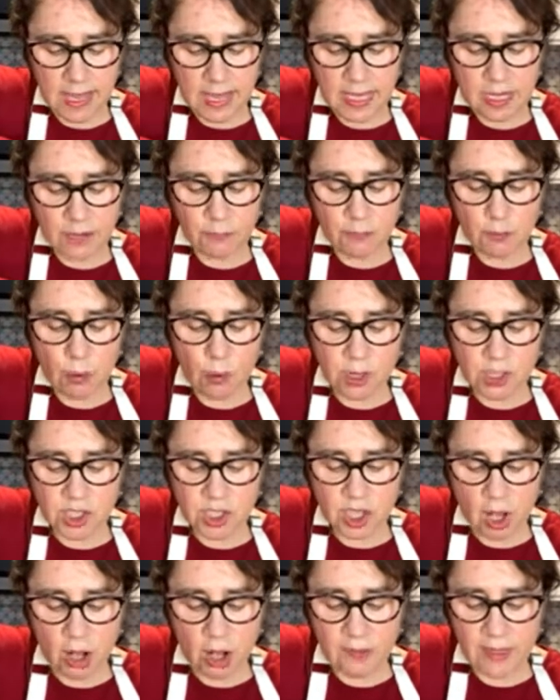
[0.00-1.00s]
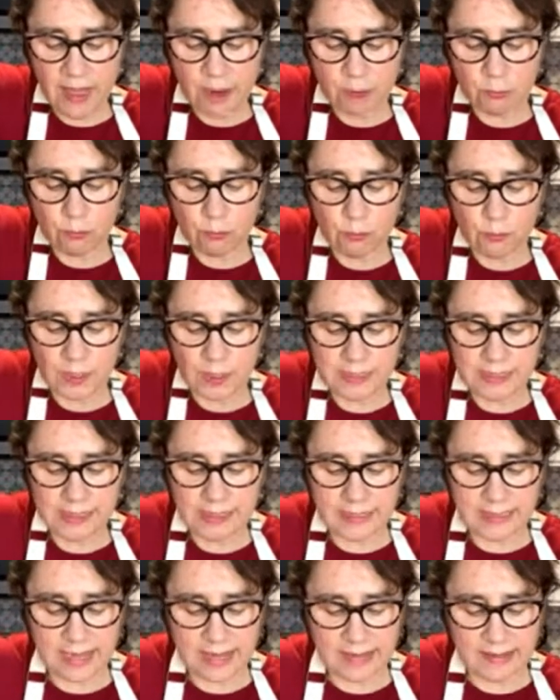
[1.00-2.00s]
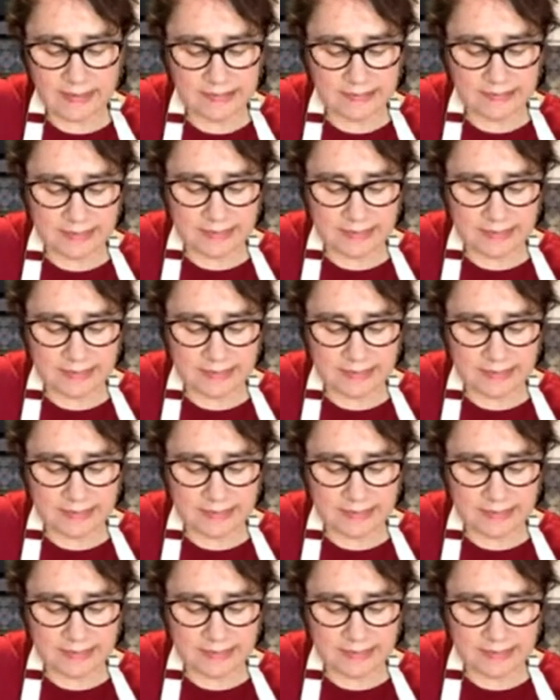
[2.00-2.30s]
And of course, all that really nice